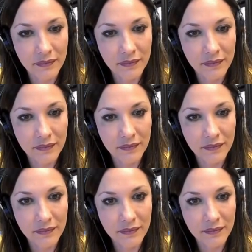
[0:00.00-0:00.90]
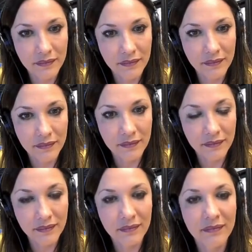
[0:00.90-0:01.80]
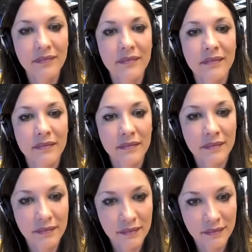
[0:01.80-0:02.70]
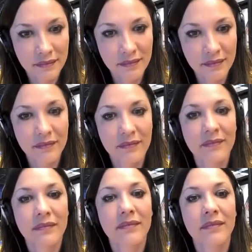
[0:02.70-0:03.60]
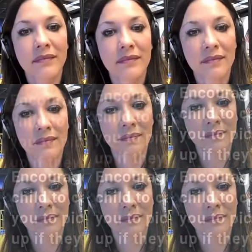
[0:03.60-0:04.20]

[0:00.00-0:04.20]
This person isn't speaking.